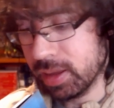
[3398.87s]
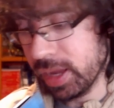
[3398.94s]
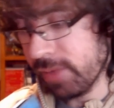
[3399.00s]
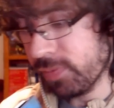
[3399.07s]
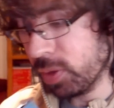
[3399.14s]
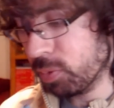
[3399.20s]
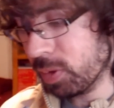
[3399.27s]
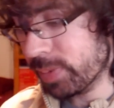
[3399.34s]
If
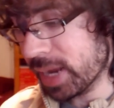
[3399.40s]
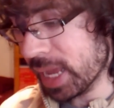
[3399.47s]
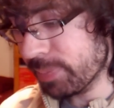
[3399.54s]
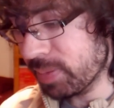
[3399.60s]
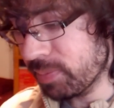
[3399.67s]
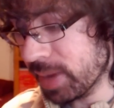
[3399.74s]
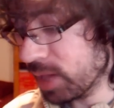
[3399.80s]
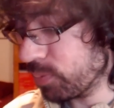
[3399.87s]
this weapon had
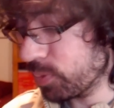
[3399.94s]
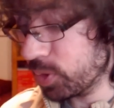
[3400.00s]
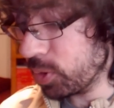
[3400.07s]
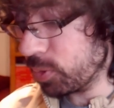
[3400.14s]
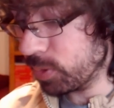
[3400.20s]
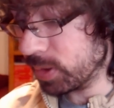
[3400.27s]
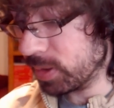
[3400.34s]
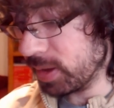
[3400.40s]
been
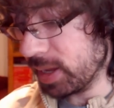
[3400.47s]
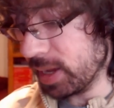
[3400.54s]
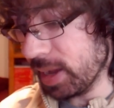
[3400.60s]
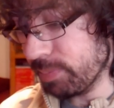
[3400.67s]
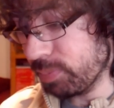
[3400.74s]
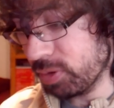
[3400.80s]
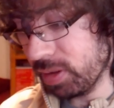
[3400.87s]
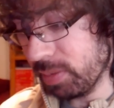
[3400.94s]
mass-produced
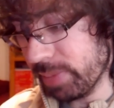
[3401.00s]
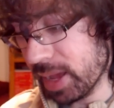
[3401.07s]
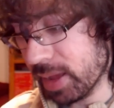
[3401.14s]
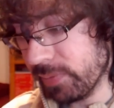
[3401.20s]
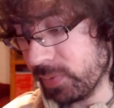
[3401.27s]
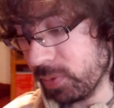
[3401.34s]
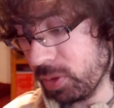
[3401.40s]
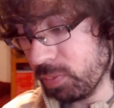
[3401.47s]
and put on the
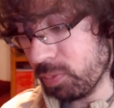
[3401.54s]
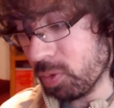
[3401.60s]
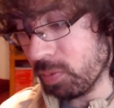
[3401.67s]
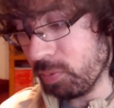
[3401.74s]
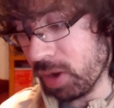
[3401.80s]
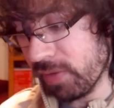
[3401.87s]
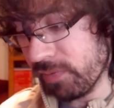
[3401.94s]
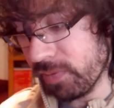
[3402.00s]
battlefield, the war
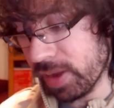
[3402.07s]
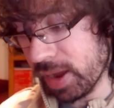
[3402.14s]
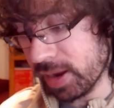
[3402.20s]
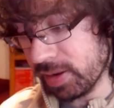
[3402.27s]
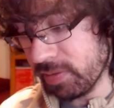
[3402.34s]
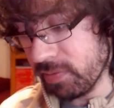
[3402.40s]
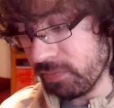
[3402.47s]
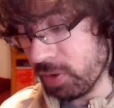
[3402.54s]
would have
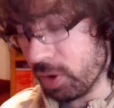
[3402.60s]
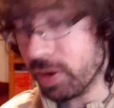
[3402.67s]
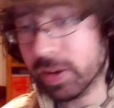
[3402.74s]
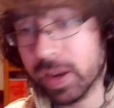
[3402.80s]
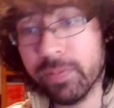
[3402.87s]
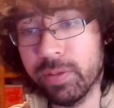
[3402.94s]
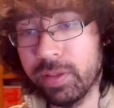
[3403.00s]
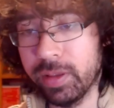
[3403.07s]
ended very
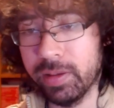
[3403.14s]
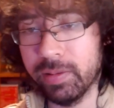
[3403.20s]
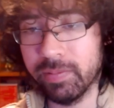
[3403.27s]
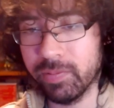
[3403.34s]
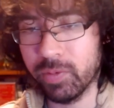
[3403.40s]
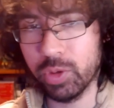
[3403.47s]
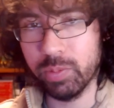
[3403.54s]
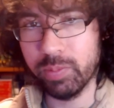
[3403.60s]
differently
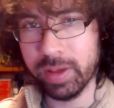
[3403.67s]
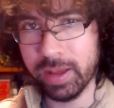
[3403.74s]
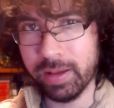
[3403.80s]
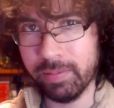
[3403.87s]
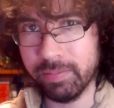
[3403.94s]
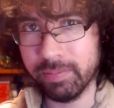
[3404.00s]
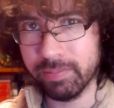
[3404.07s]
for Japan.